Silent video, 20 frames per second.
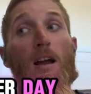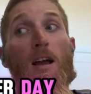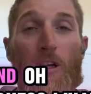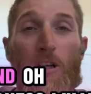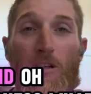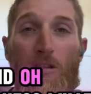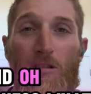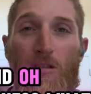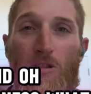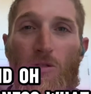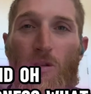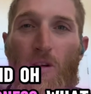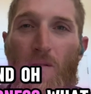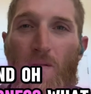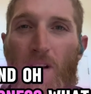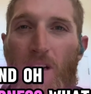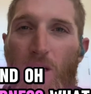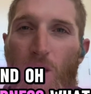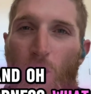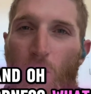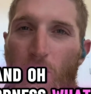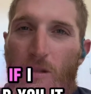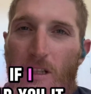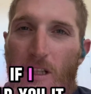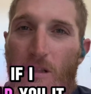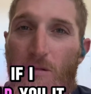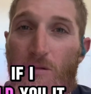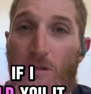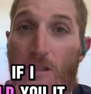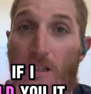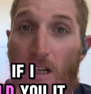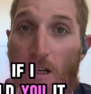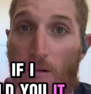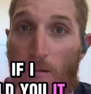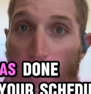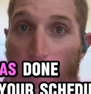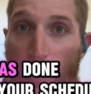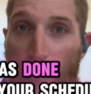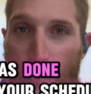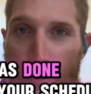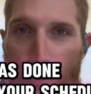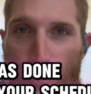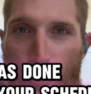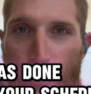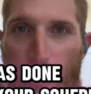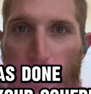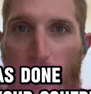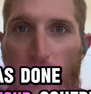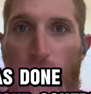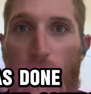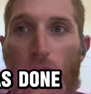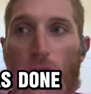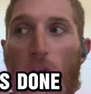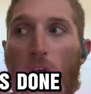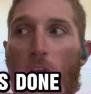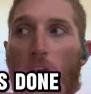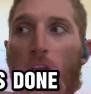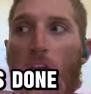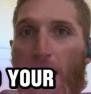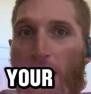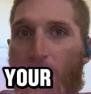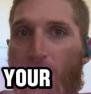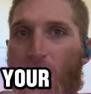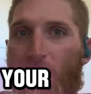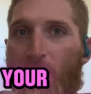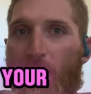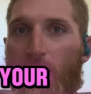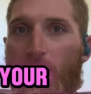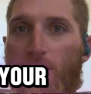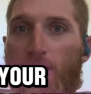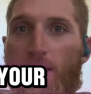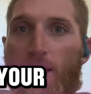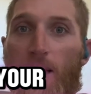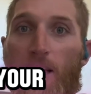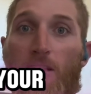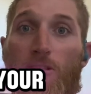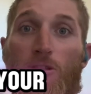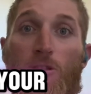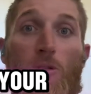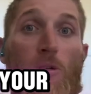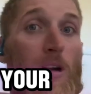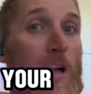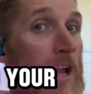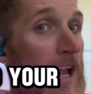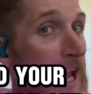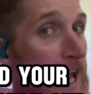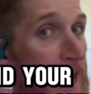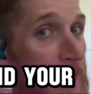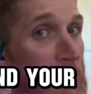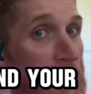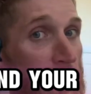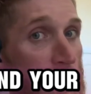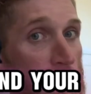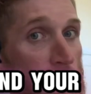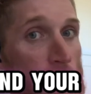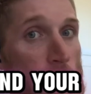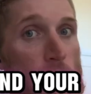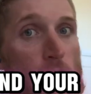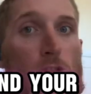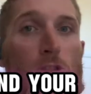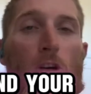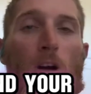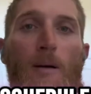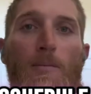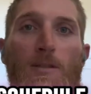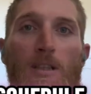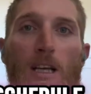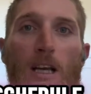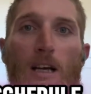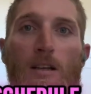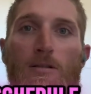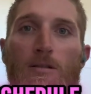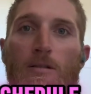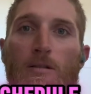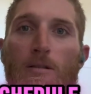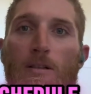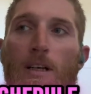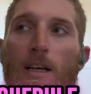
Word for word: Goodness, what if I told you it was done around your schedule and your kid's schedule and your job schedule?